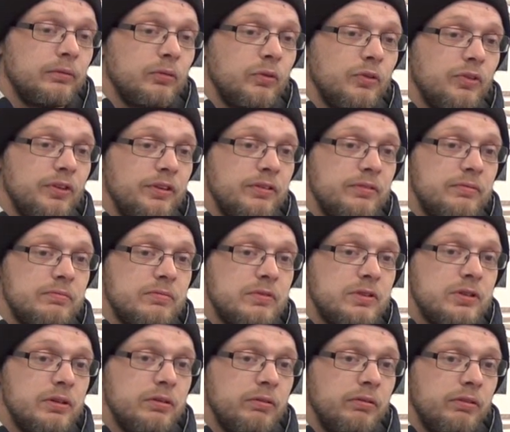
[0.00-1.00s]
was it
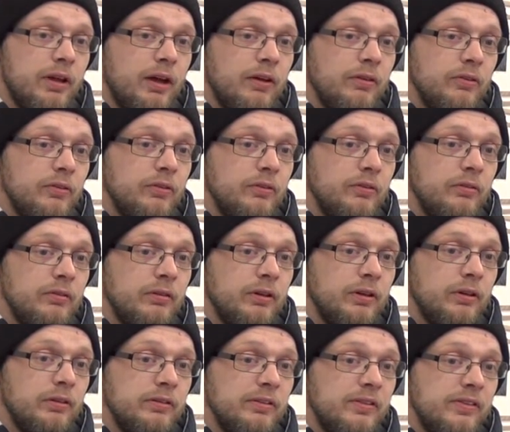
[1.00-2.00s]

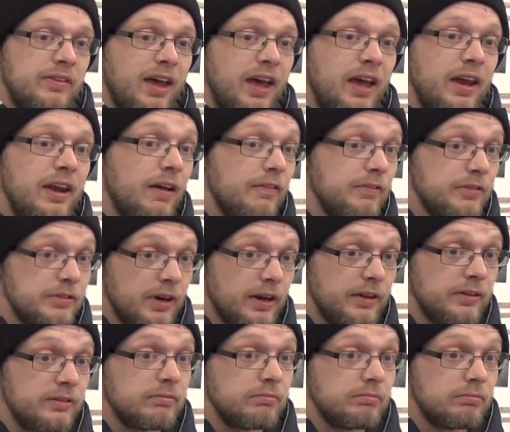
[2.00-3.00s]
2010, after
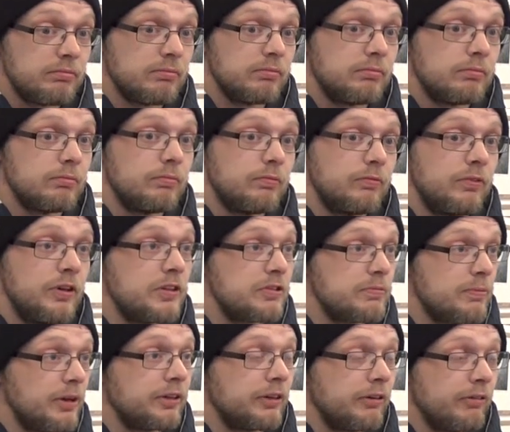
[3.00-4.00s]
I'd
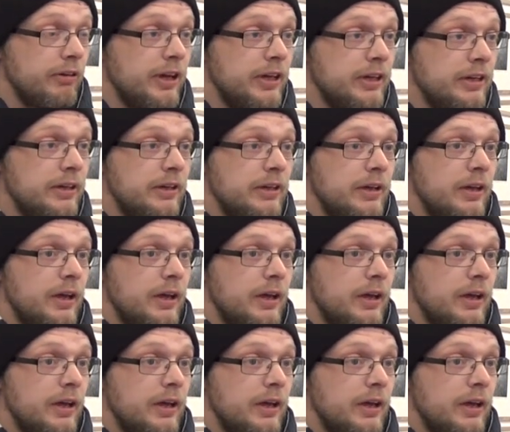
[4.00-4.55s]
finished my degree,